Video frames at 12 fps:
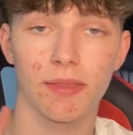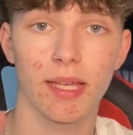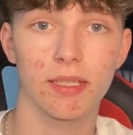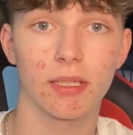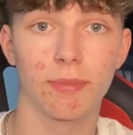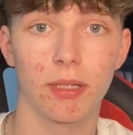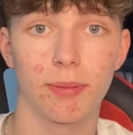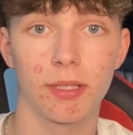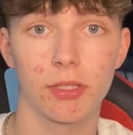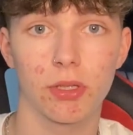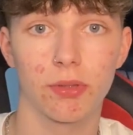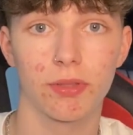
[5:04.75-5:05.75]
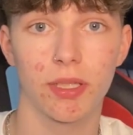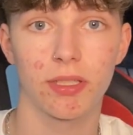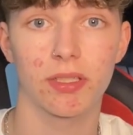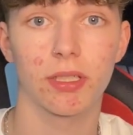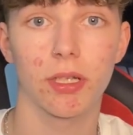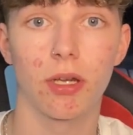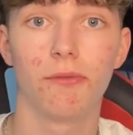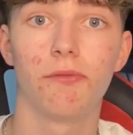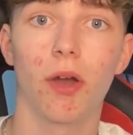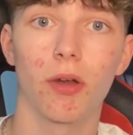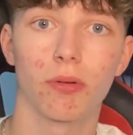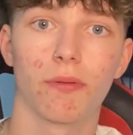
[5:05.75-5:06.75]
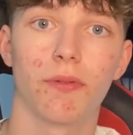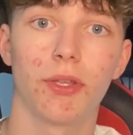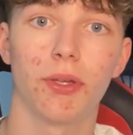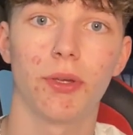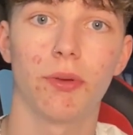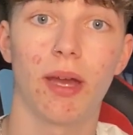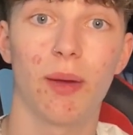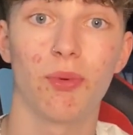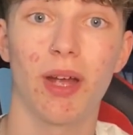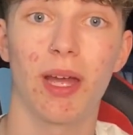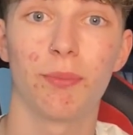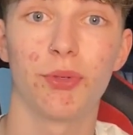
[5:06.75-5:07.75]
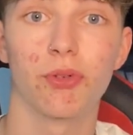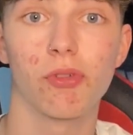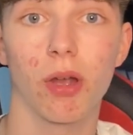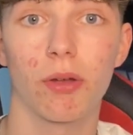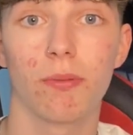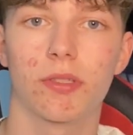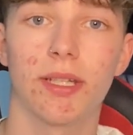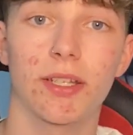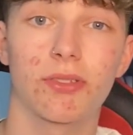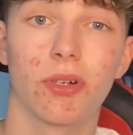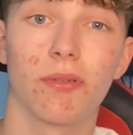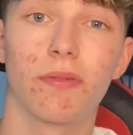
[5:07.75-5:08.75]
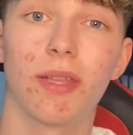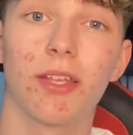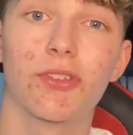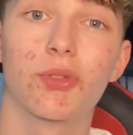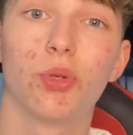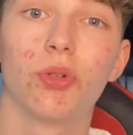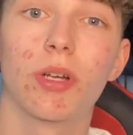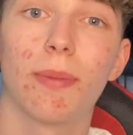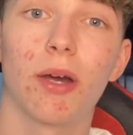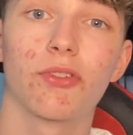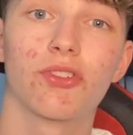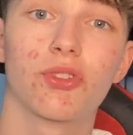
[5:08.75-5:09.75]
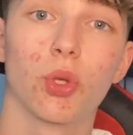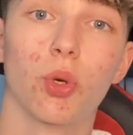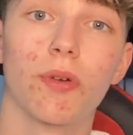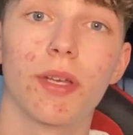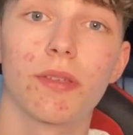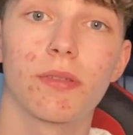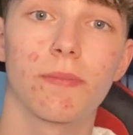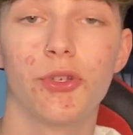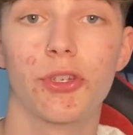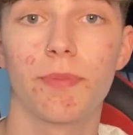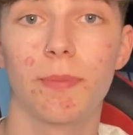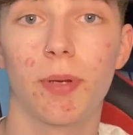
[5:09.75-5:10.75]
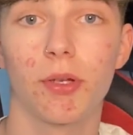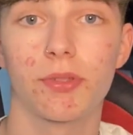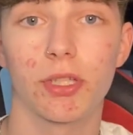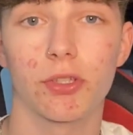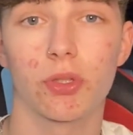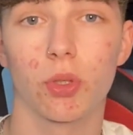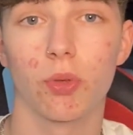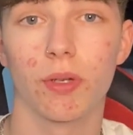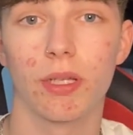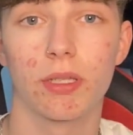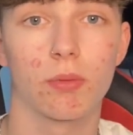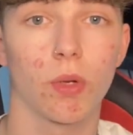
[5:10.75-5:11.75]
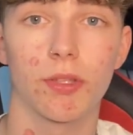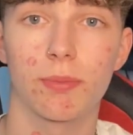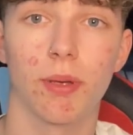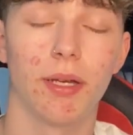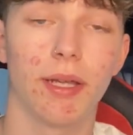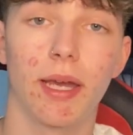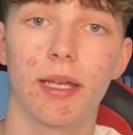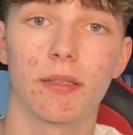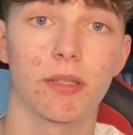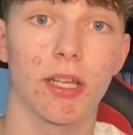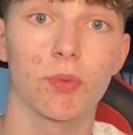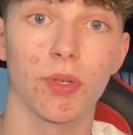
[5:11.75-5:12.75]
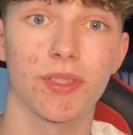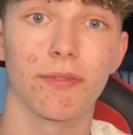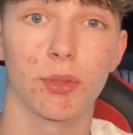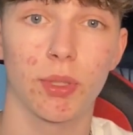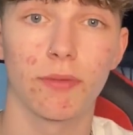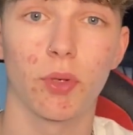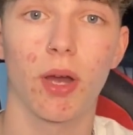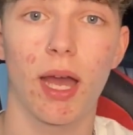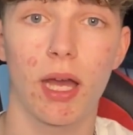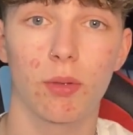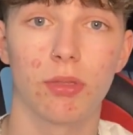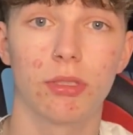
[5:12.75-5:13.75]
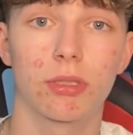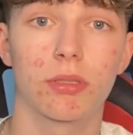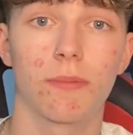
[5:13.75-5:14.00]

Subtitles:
That's going to be the piece of content that's going to go viral for you and will help you grow. So next off, let's talk about stories. You should be posting stories once per day, so that's once every 24 hours.